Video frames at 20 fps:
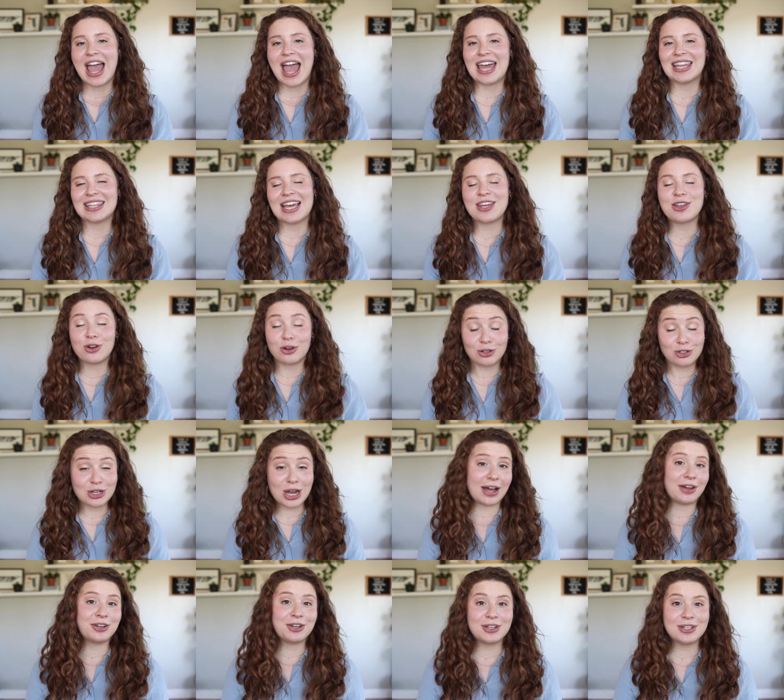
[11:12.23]
And let your
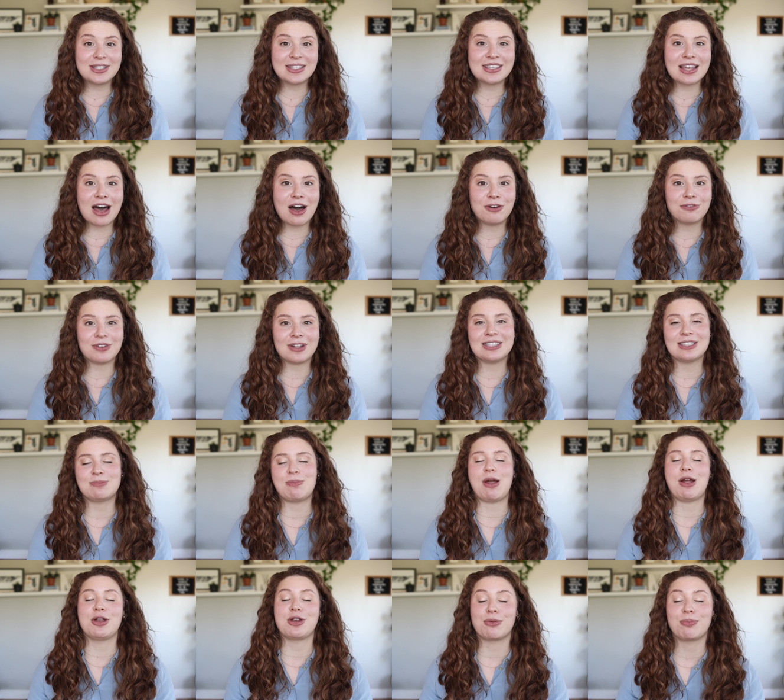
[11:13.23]
childhood self
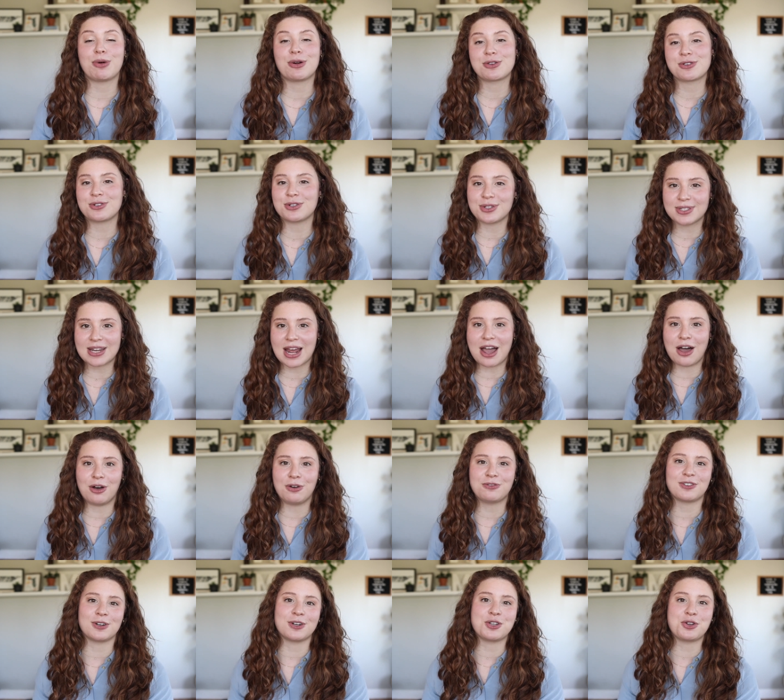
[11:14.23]
inspire your personal style
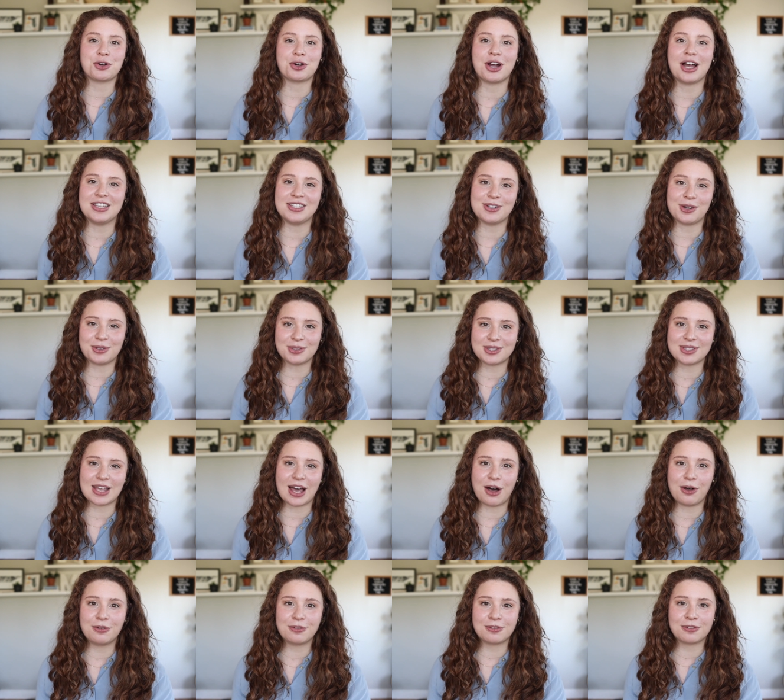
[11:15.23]
for your adult
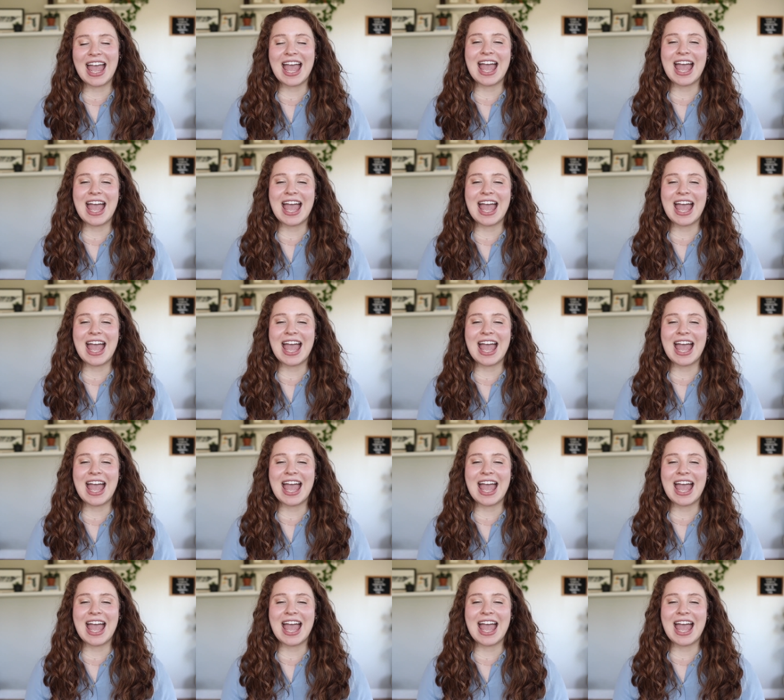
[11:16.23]
self.